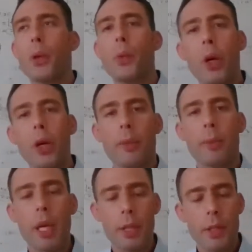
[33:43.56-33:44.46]
there
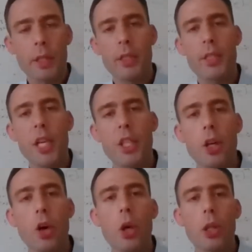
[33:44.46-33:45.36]
weren't, because there's a
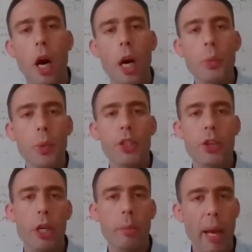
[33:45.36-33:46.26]
section called
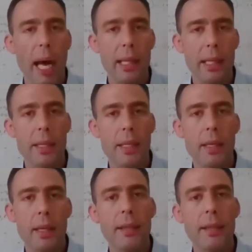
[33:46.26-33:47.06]
unwithdrawn balance,